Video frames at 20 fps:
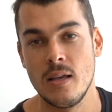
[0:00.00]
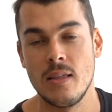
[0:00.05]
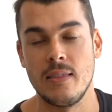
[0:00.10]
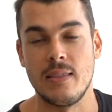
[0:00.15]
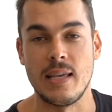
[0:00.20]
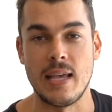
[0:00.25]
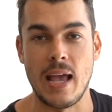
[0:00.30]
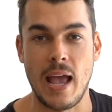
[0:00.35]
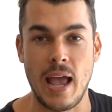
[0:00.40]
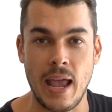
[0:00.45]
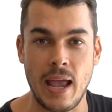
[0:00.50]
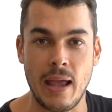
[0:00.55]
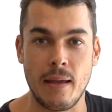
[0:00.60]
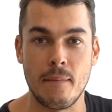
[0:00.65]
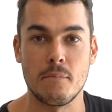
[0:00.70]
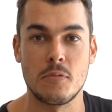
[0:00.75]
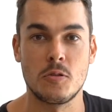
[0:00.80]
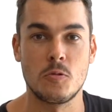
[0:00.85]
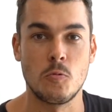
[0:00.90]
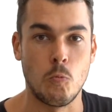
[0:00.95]
the
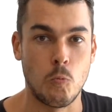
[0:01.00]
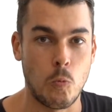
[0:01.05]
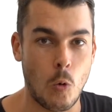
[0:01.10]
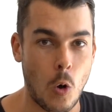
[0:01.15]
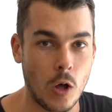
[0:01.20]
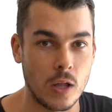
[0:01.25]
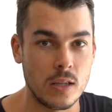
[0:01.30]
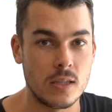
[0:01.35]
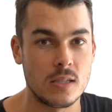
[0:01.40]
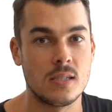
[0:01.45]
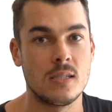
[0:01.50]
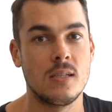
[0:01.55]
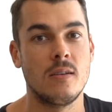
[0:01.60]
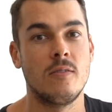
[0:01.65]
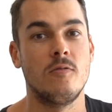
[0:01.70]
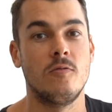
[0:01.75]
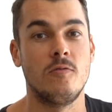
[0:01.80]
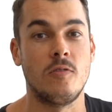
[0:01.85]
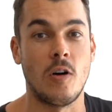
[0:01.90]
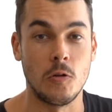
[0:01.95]
amps,
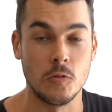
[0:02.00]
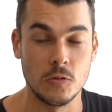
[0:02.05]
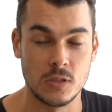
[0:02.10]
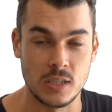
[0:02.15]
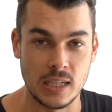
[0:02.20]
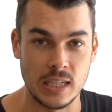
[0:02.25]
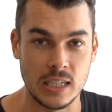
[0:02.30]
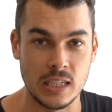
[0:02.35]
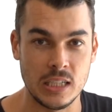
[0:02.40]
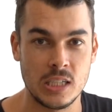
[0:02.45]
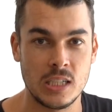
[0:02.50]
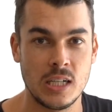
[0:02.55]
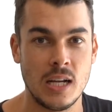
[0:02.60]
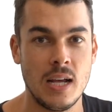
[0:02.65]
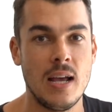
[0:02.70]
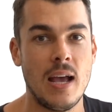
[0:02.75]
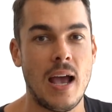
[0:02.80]
watts, voltage,